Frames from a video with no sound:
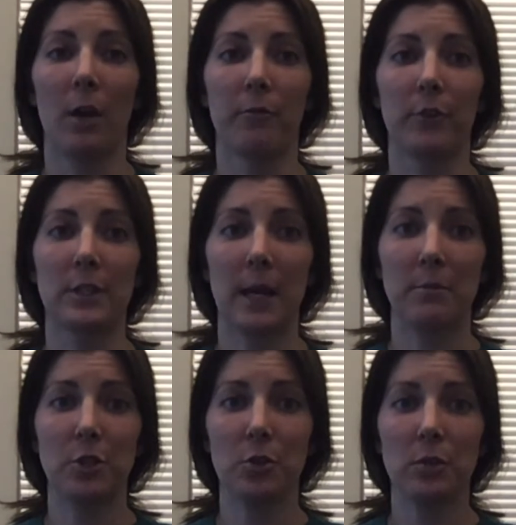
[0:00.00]
For type
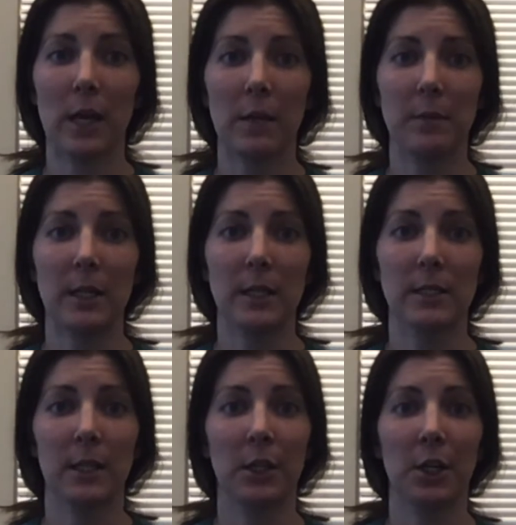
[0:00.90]
2 diabetes,
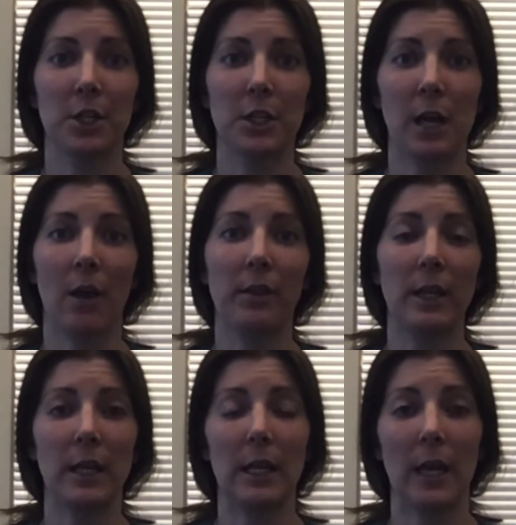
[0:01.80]
encouraging healthy
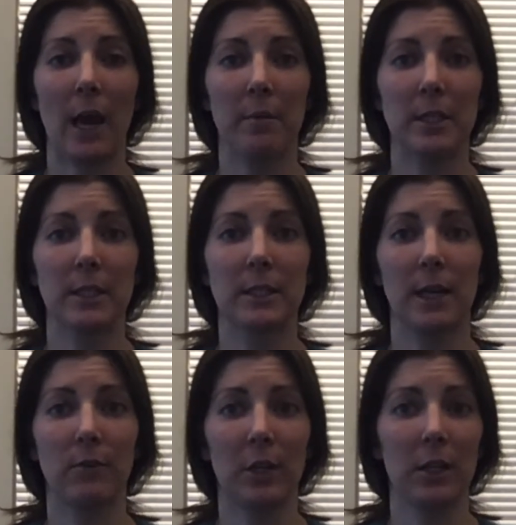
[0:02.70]
eating habits
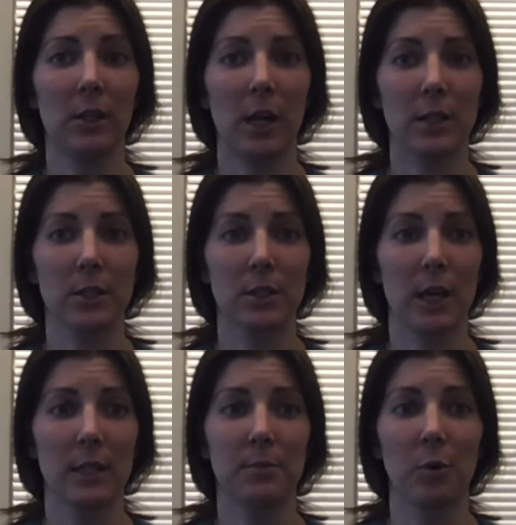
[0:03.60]
and regular
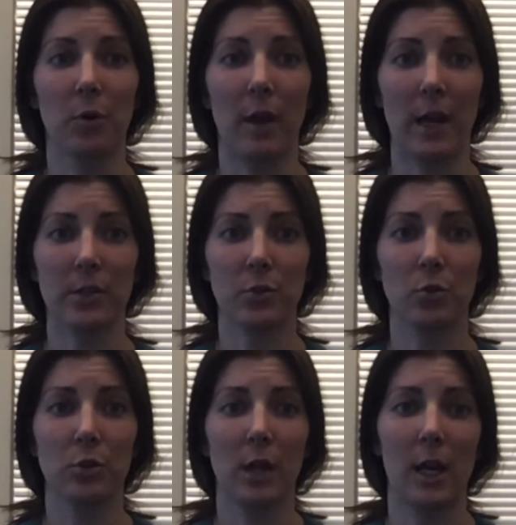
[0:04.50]
exercise both at
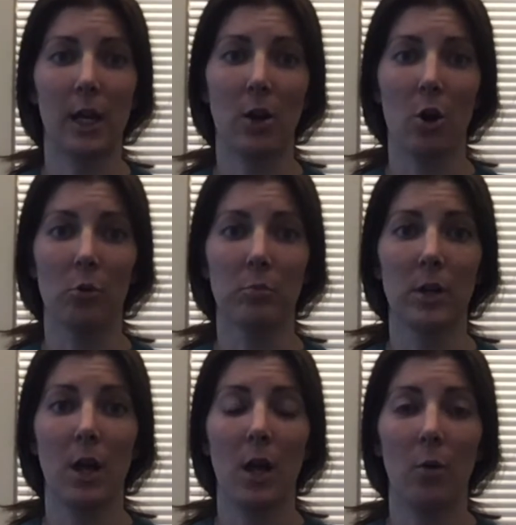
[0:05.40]
school and at home
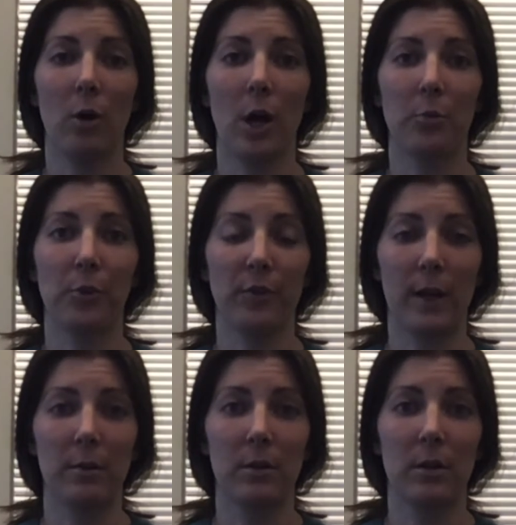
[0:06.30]
will help
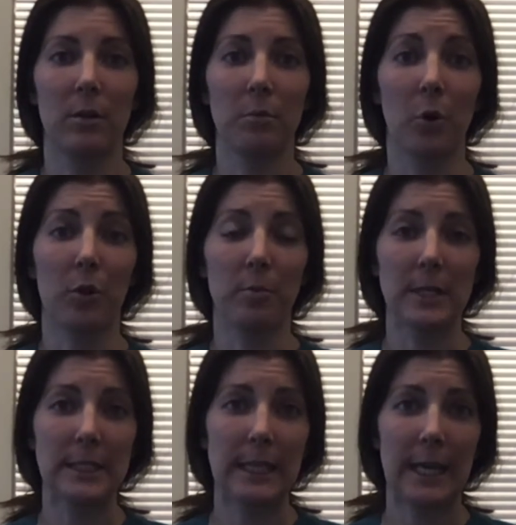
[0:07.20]
prevent both
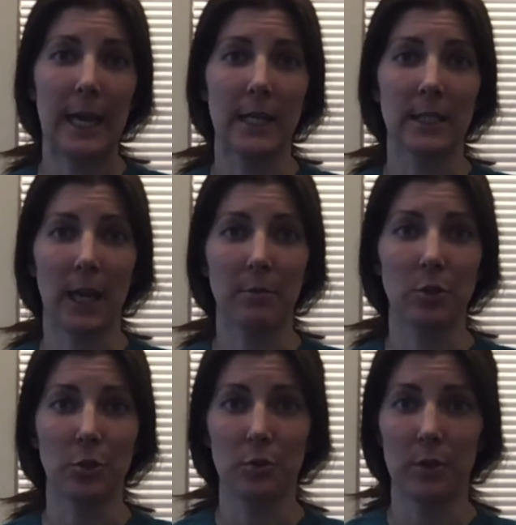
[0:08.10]
obesity and type
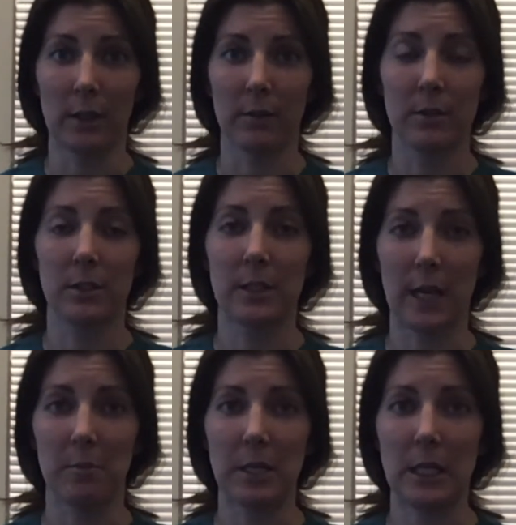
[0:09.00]
2
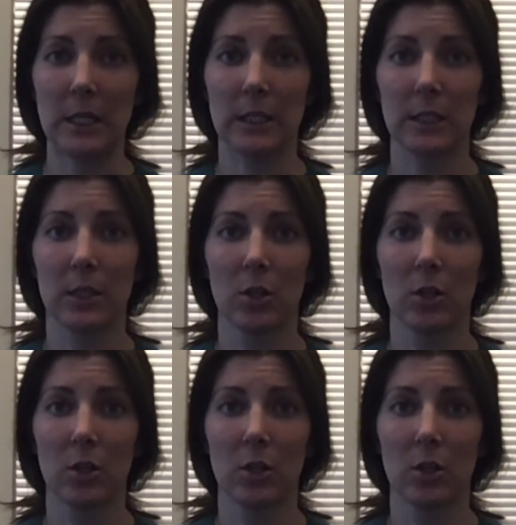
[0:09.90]
diabetes.